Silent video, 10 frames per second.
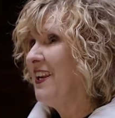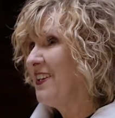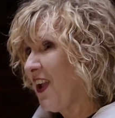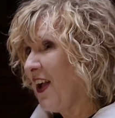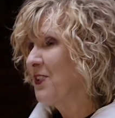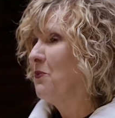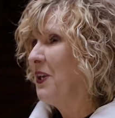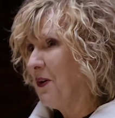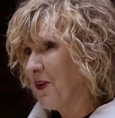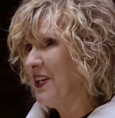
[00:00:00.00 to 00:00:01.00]
in God's
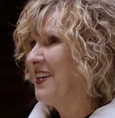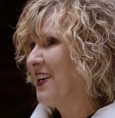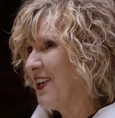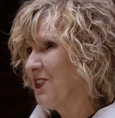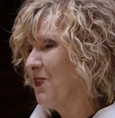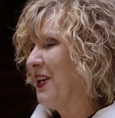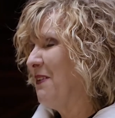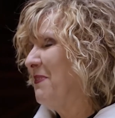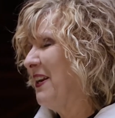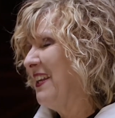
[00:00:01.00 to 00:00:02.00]
will, we're in God's
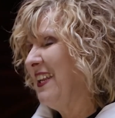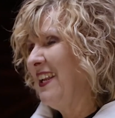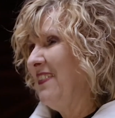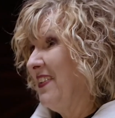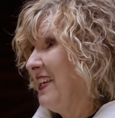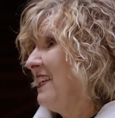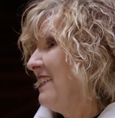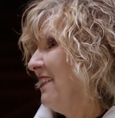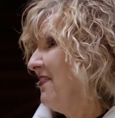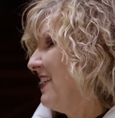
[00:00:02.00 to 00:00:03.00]
will," and it
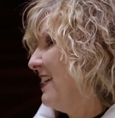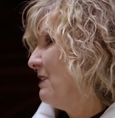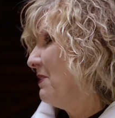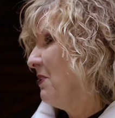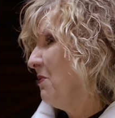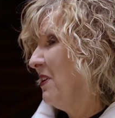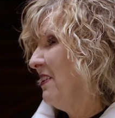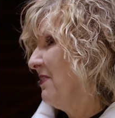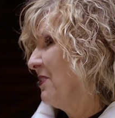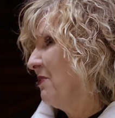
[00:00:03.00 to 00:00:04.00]
definitely has been a
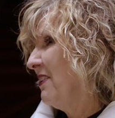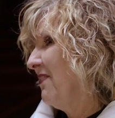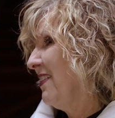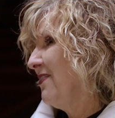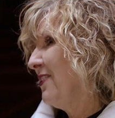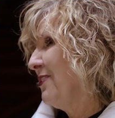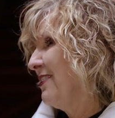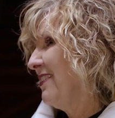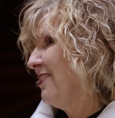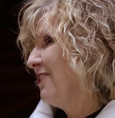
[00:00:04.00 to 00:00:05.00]
wonderful 25 years
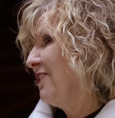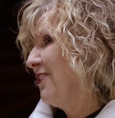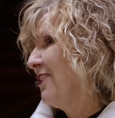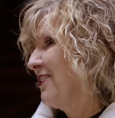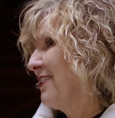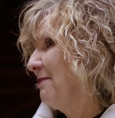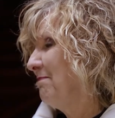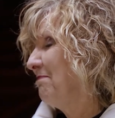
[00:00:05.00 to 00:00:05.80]
of this church.